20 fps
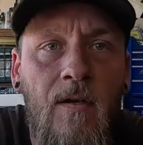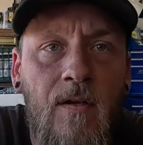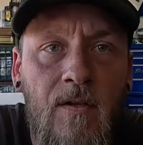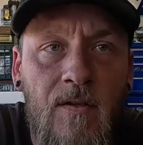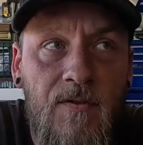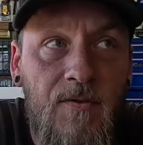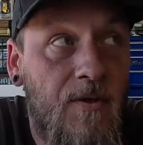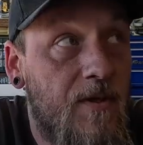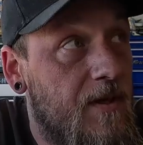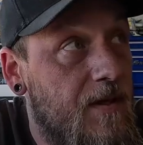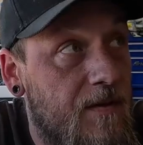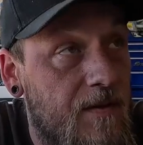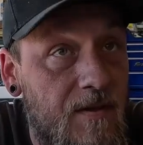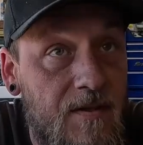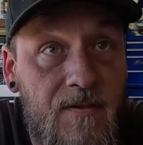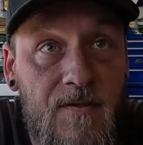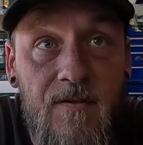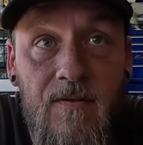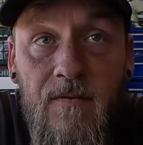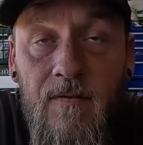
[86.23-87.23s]
So I
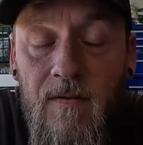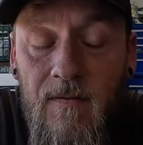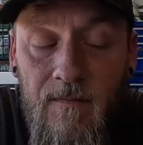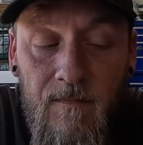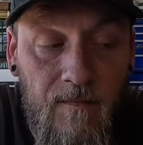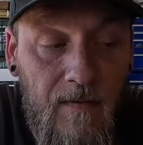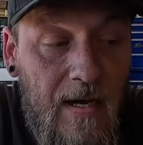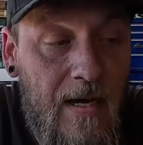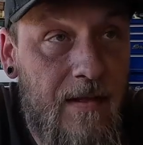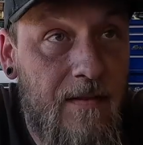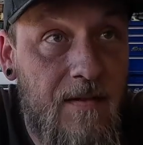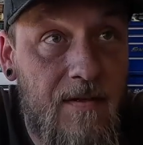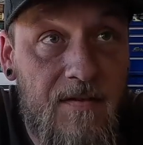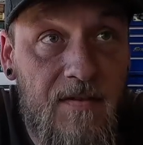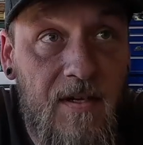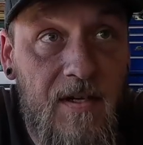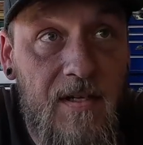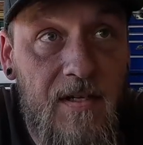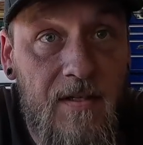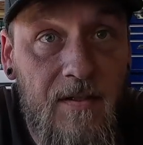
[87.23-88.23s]
had this
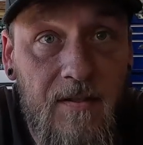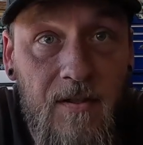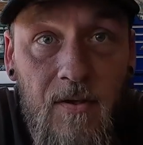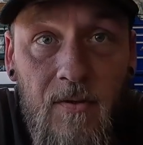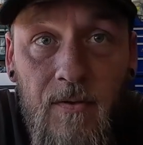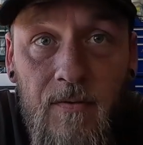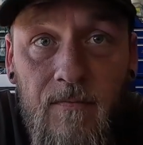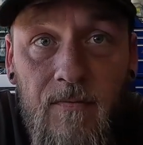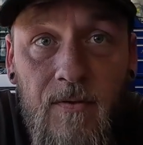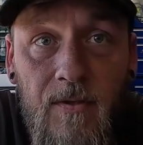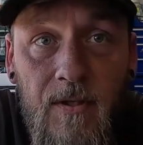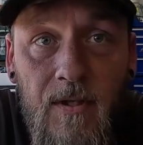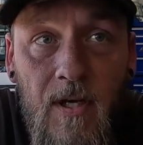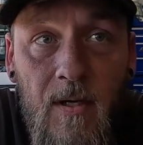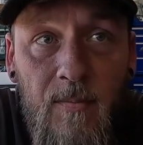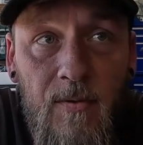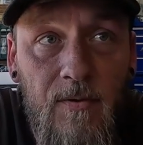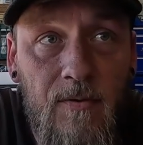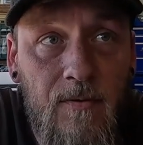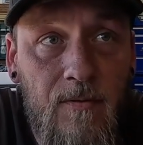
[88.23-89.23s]
idea going for a
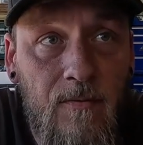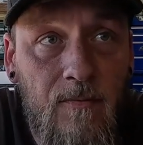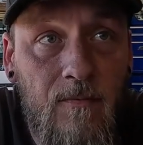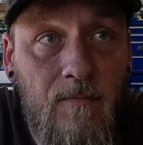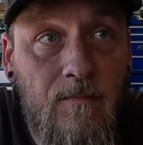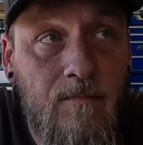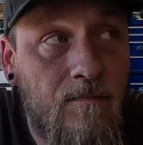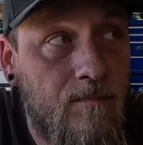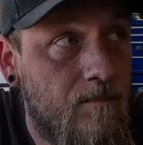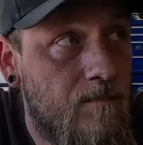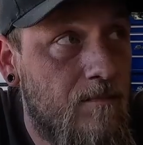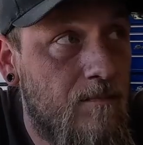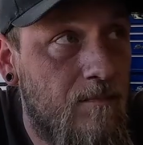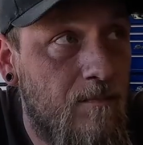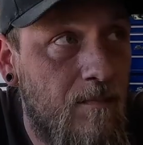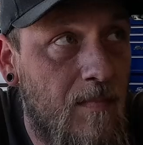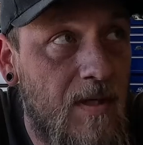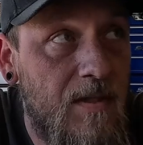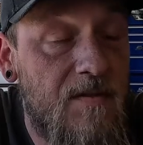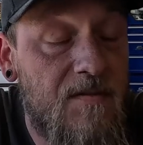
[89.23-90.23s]
couple
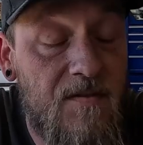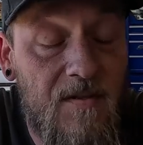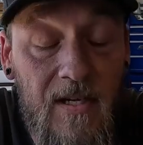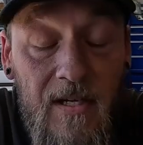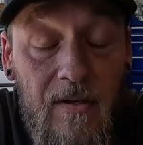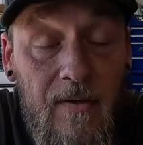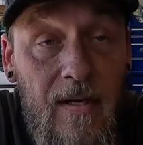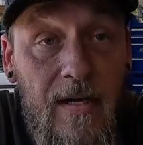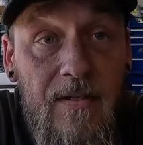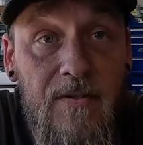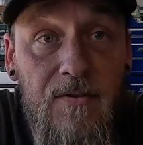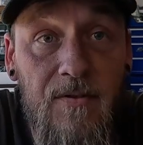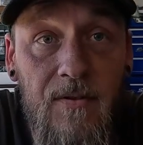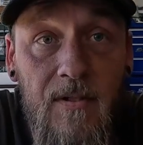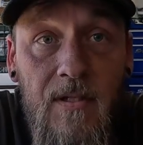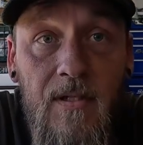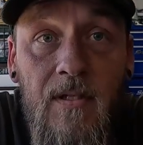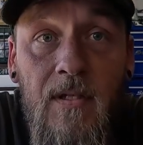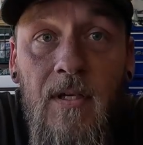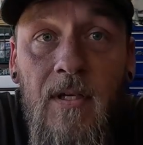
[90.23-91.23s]
months now
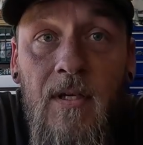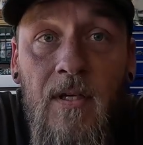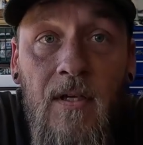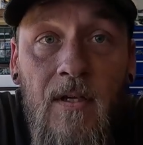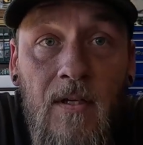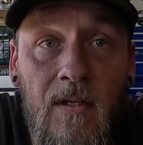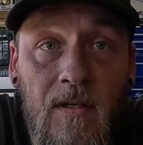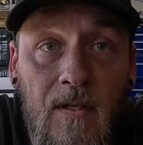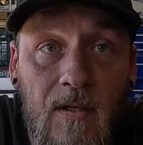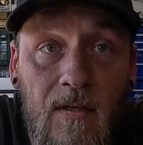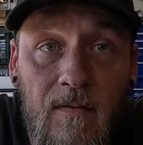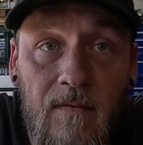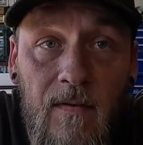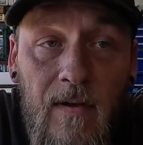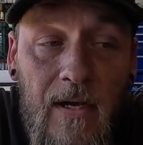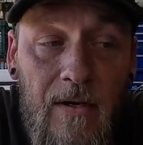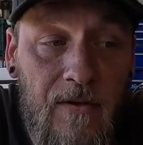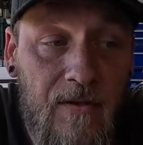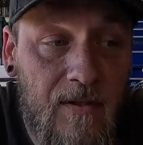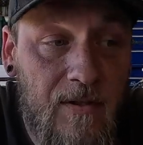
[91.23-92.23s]
actually, of
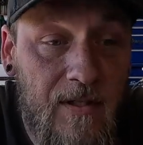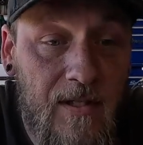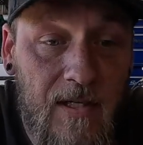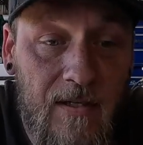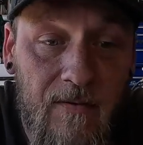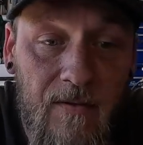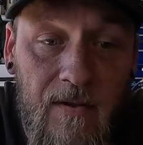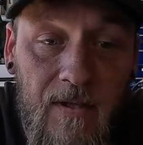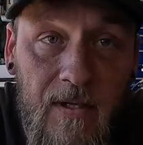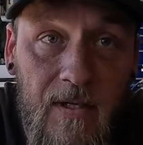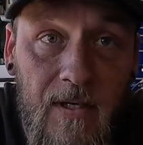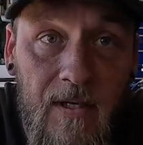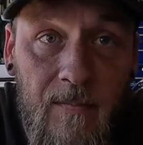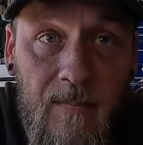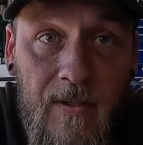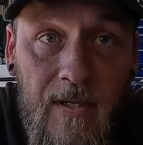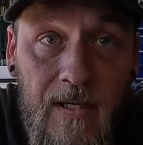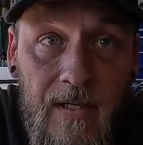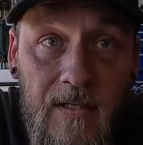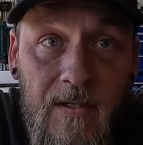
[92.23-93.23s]
how to clean everything up
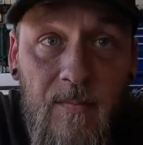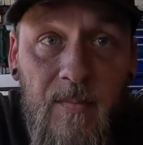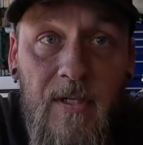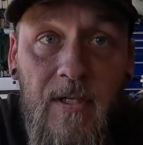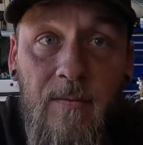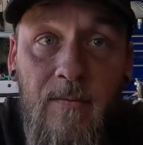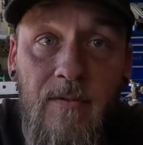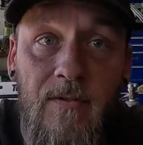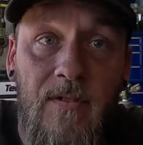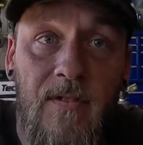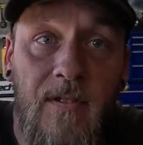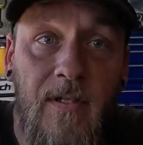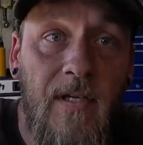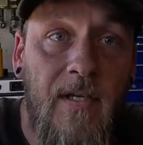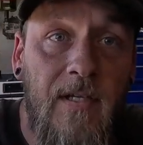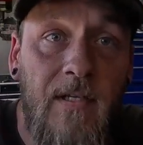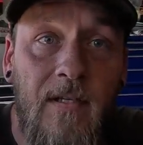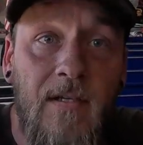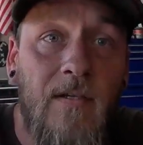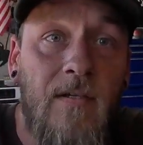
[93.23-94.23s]
and to be able to get,